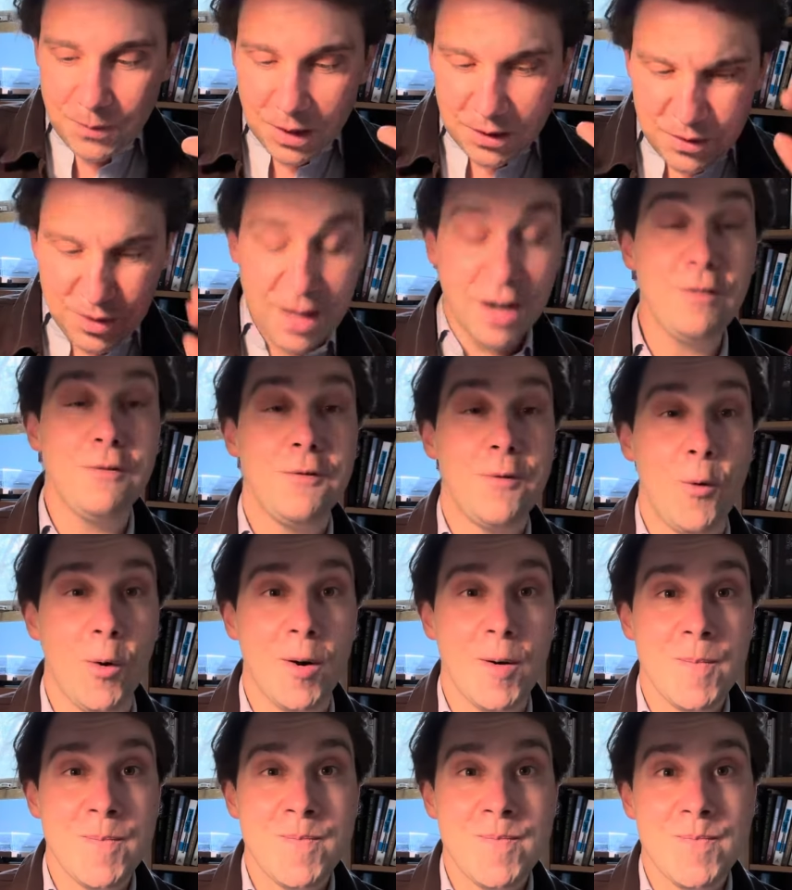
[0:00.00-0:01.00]

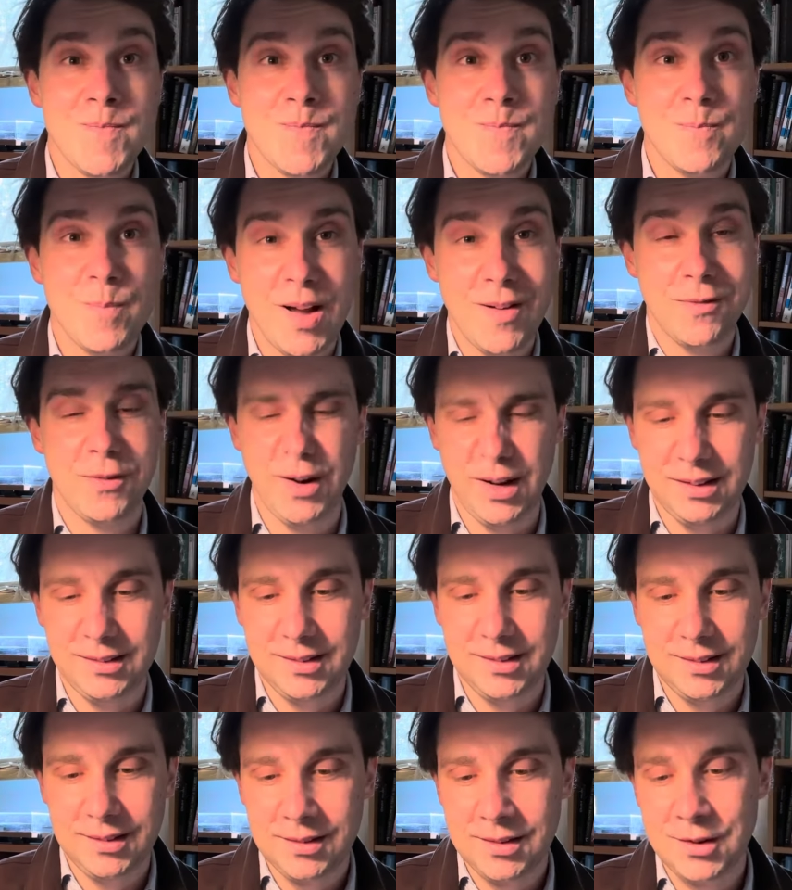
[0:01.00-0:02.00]
Therefore, my
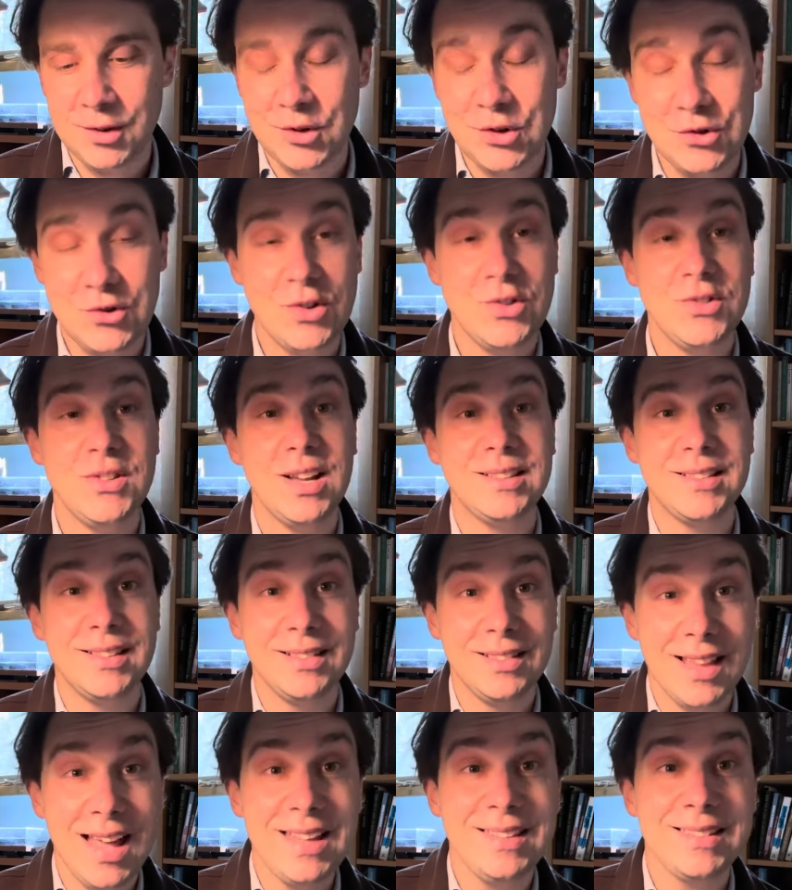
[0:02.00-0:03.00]
friends, Žižek's
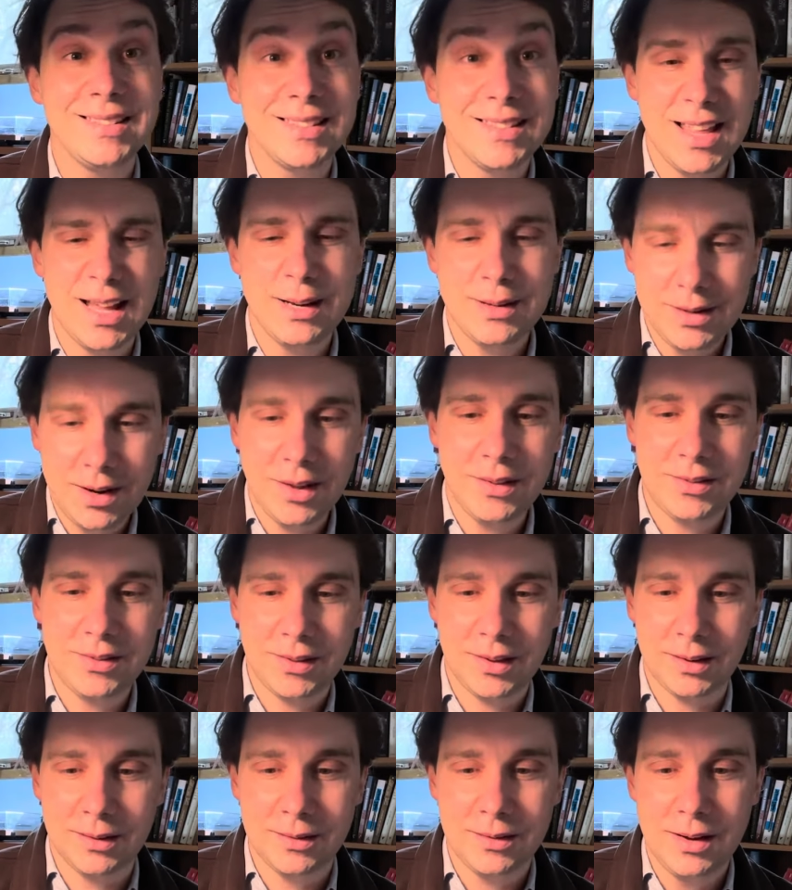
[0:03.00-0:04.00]
less than
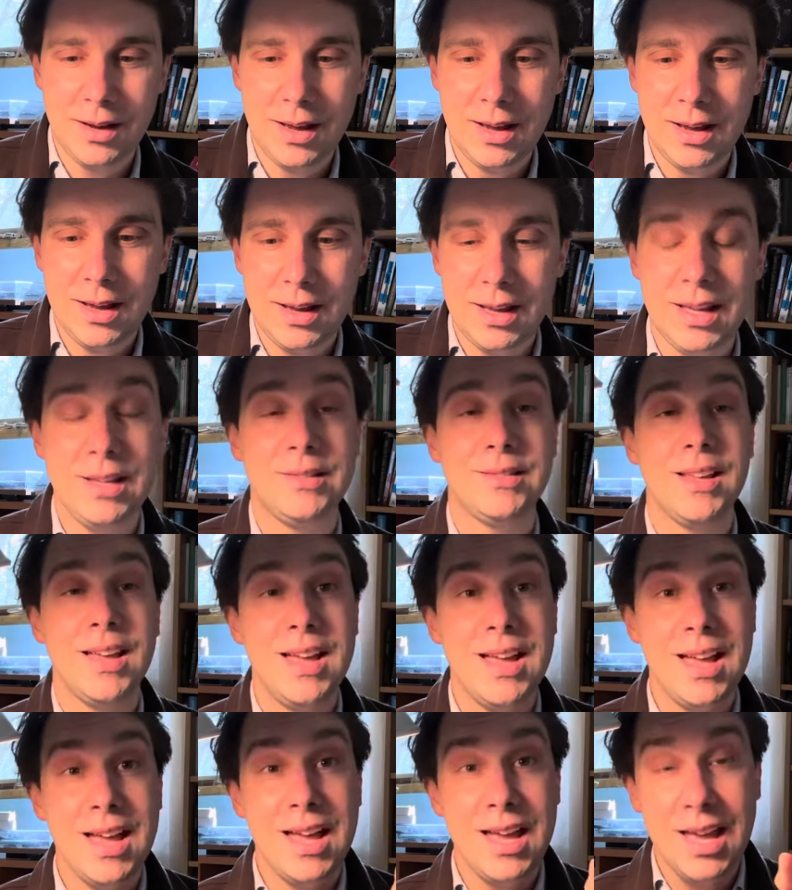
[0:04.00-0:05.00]
nothing is
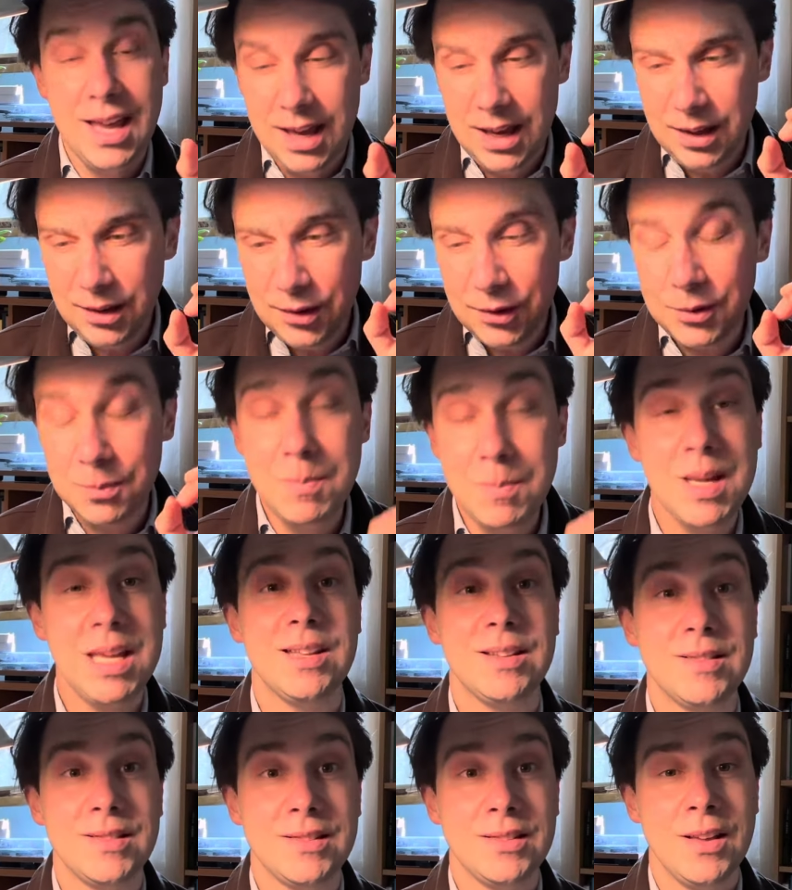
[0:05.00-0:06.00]
his
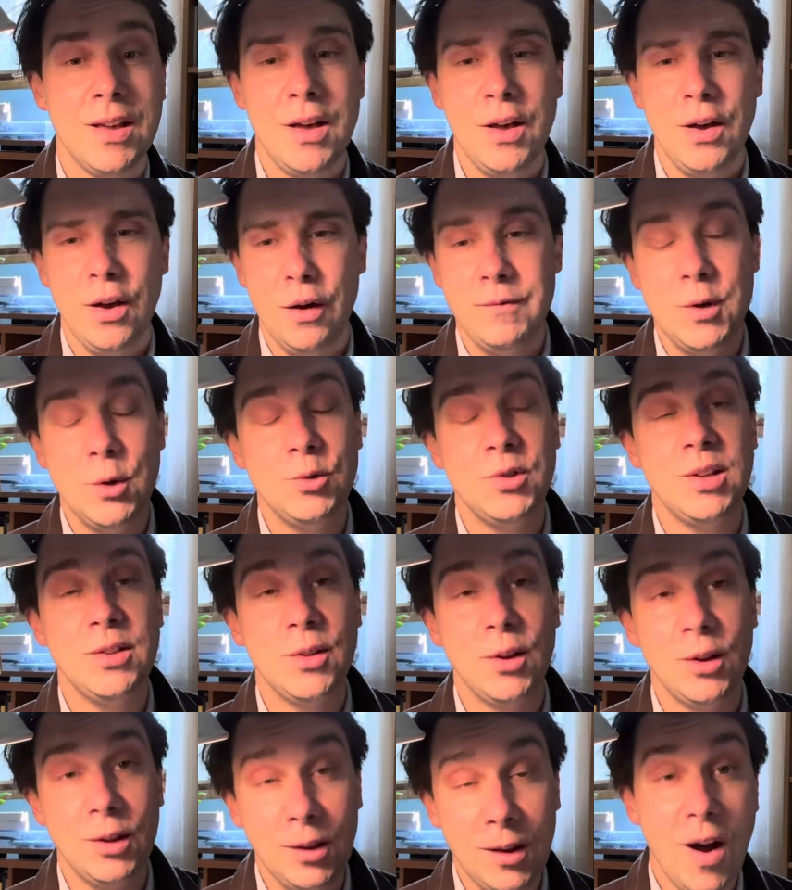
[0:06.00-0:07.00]
means of using
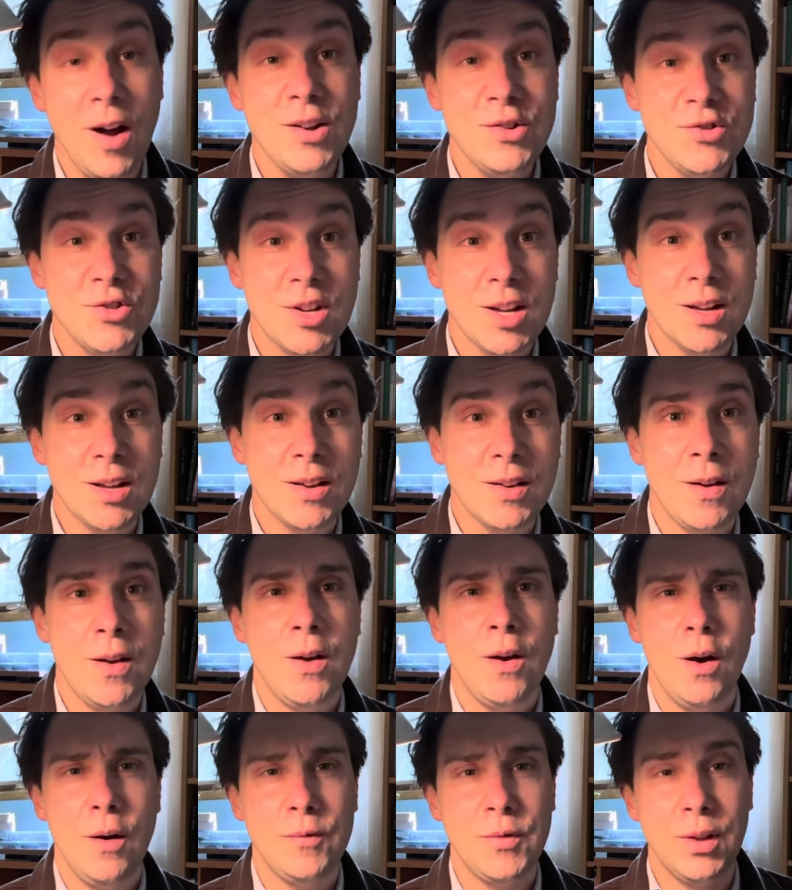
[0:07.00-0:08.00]
the logic
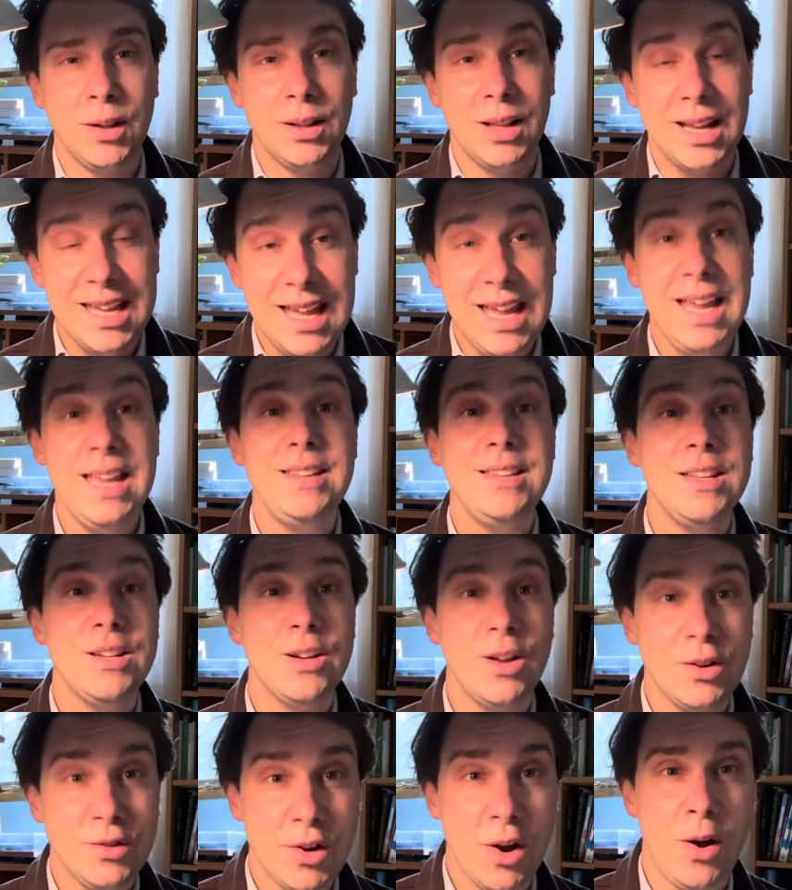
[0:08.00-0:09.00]
of the Lacanian
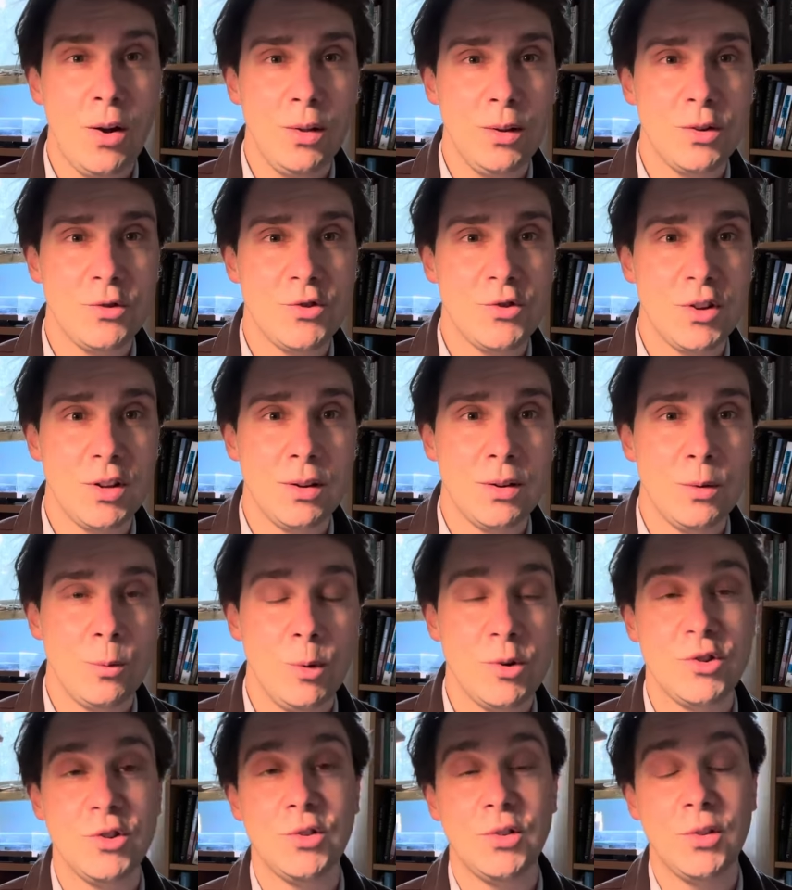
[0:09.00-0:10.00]
ontology,
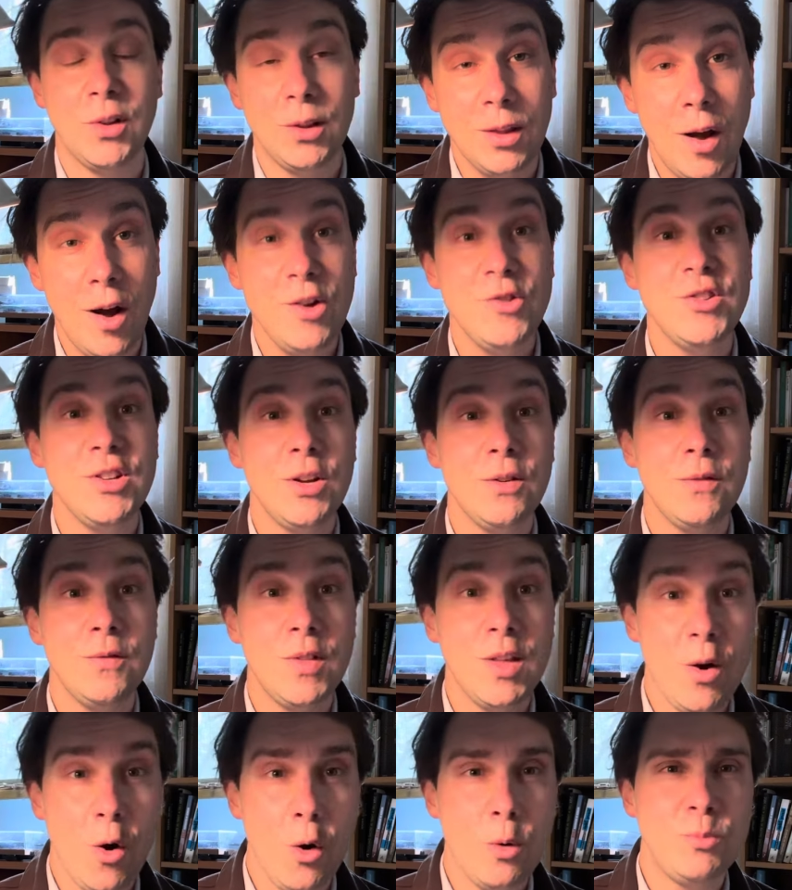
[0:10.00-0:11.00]
which is the logic of
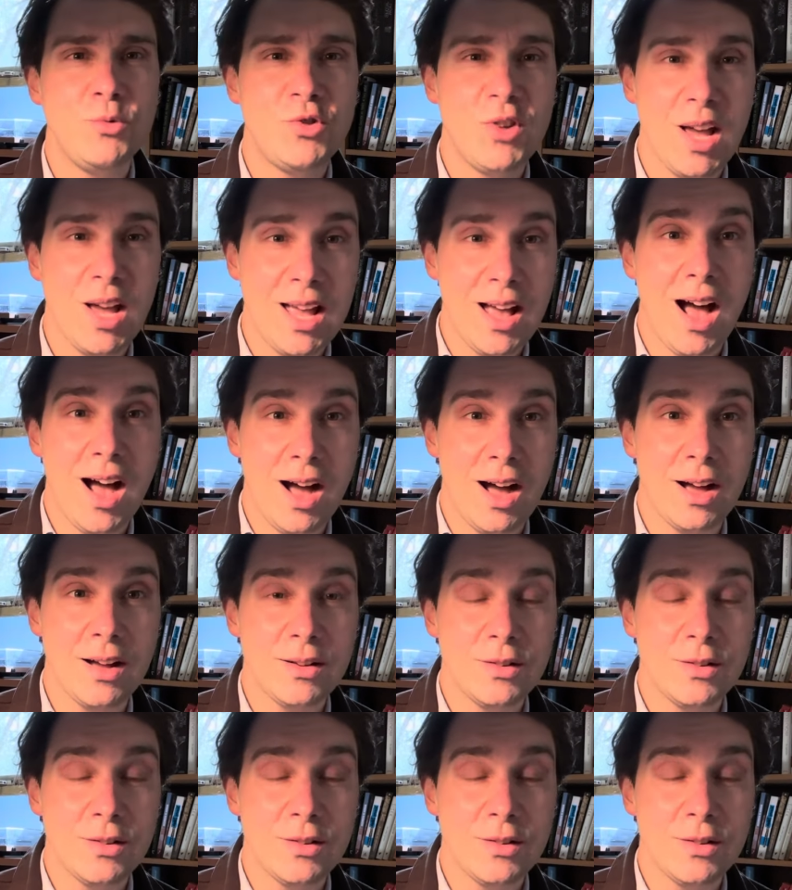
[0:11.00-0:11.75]
the objet a,